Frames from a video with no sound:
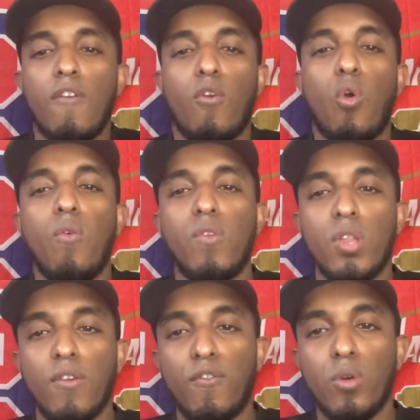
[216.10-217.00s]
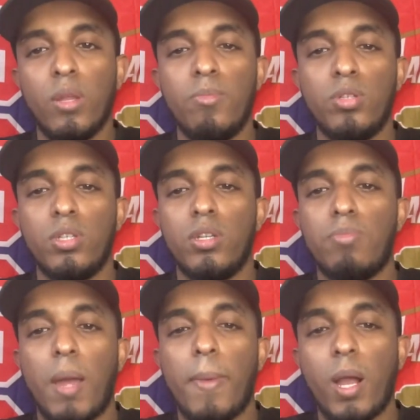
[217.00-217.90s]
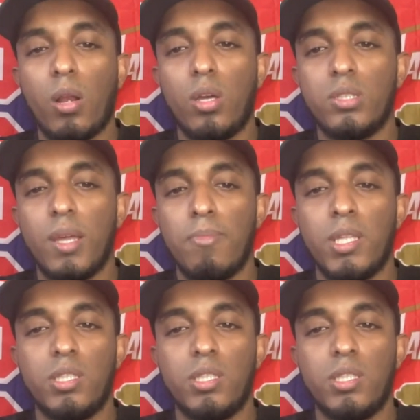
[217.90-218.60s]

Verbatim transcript: over the 40 million buyback clause that Man